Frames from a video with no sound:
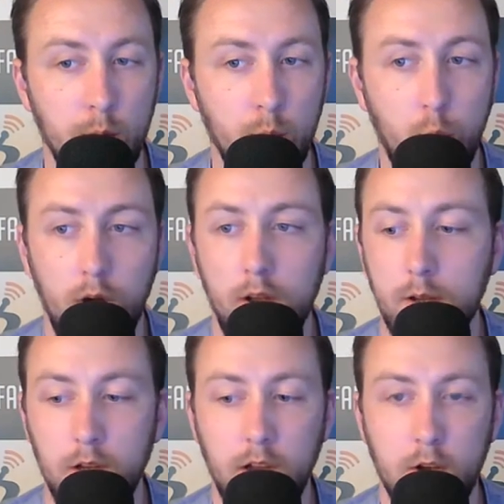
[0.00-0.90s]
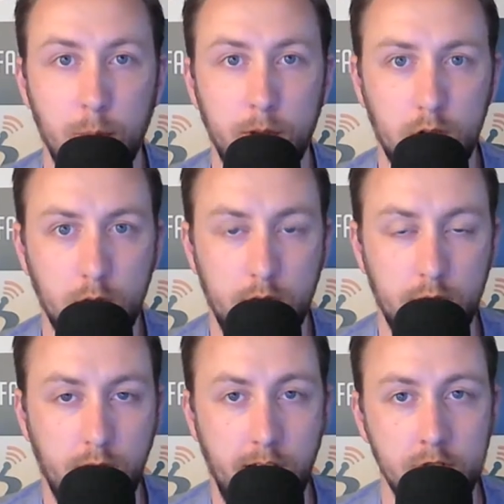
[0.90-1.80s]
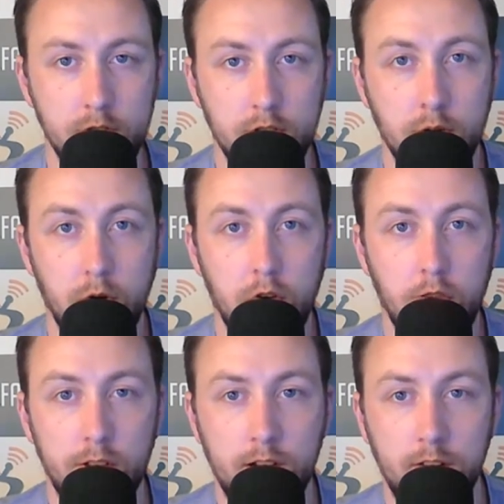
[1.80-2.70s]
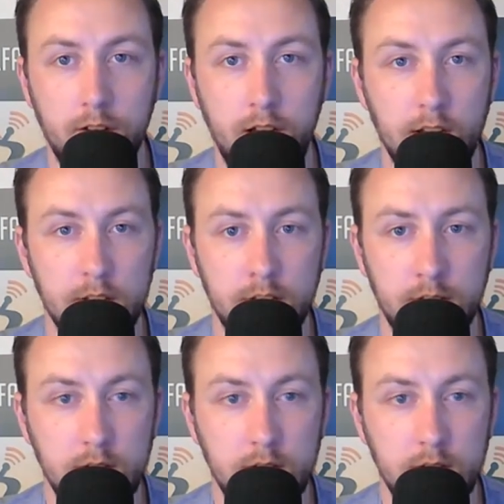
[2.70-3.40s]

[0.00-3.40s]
why it, it could be a good thing for Hendrick to go over there and